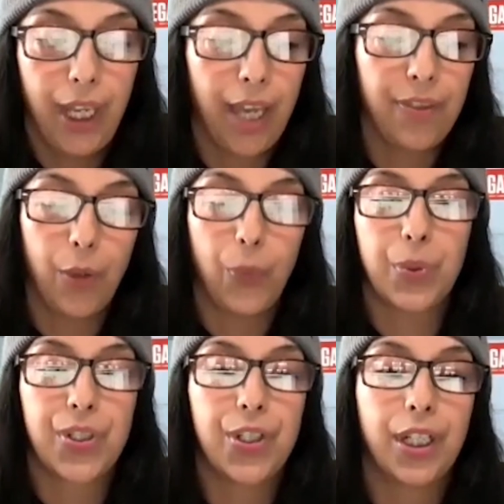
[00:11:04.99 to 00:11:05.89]
and then we
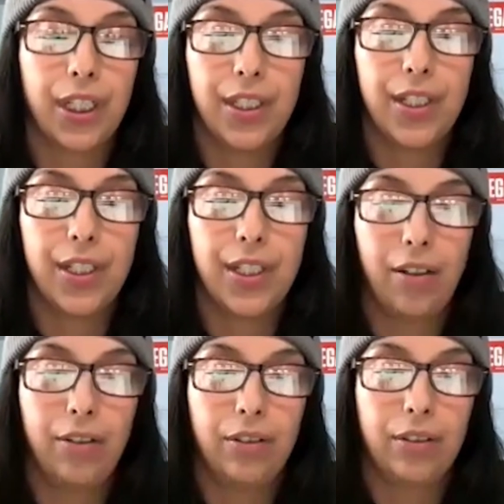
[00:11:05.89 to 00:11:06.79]
were stuck into that
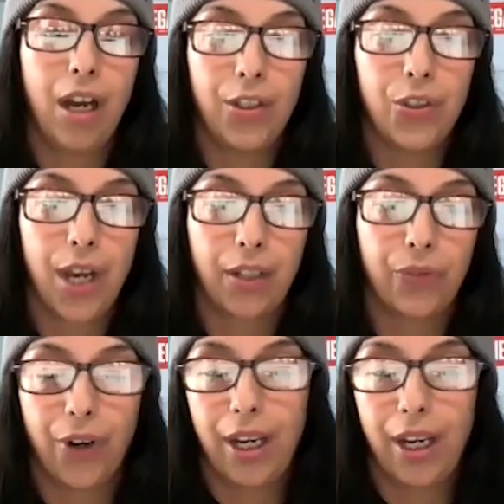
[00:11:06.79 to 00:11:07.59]
contract for